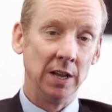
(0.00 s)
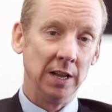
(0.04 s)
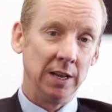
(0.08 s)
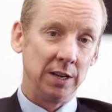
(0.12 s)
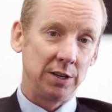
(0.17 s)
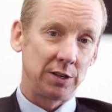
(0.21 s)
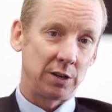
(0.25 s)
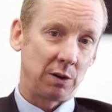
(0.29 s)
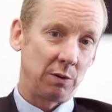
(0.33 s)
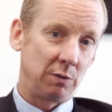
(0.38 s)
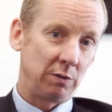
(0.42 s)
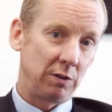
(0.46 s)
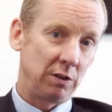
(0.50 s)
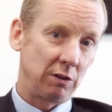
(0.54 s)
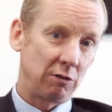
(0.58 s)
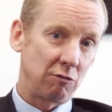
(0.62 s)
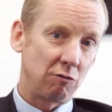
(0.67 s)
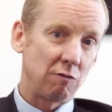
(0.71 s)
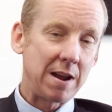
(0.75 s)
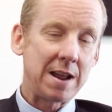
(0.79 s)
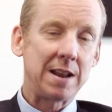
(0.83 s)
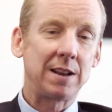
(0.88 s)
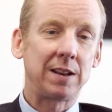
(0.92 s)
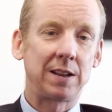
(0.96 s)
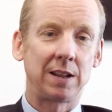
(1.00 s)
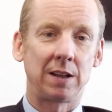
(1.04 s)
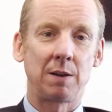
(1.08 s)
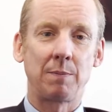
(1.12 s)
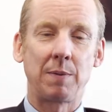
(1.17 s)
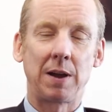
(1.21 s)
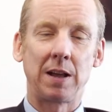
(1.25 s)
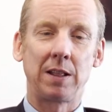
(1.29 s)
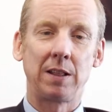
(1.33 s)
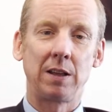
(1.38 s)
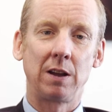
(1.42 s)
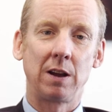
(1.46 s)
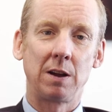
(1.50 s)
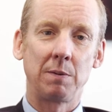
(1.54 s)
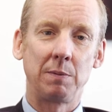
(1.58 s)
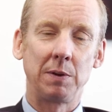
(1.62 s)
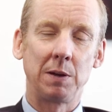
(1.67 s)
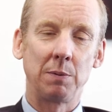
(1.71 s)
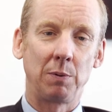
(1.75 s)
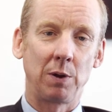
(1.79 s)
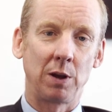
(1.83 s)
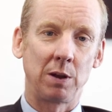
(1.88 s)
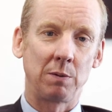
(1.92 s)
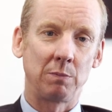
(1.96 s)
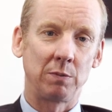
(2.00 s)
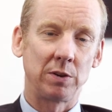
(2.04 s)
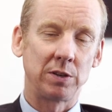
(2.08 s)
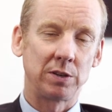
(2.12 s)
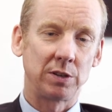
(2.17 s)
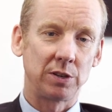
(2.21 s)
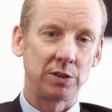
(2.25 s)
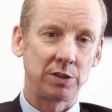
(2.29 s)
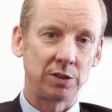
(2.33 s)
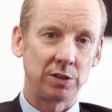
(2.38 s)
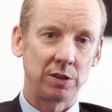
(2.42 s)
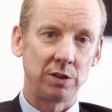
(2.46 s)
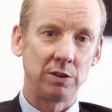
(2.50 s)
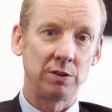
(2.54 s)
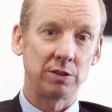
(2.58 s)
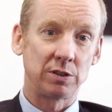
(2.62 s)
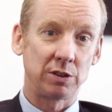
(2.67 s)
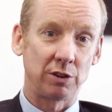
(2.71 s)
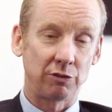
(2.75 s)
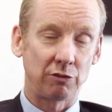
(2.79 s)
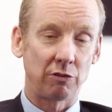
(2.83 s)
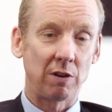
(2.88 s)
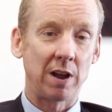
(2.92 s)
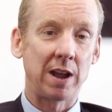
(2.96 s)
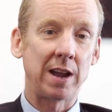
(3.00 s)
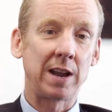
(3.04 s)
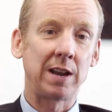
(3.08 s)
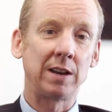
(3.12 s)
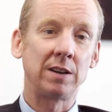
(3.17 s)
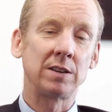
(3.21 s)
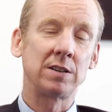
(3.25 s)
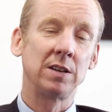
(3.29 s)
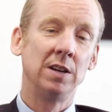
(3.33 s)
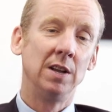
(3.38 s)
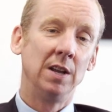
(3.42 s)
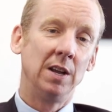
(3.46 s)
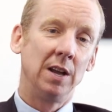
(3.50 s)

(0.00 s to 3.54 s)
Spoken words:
So the great thing about the IB Diploma is that students are trained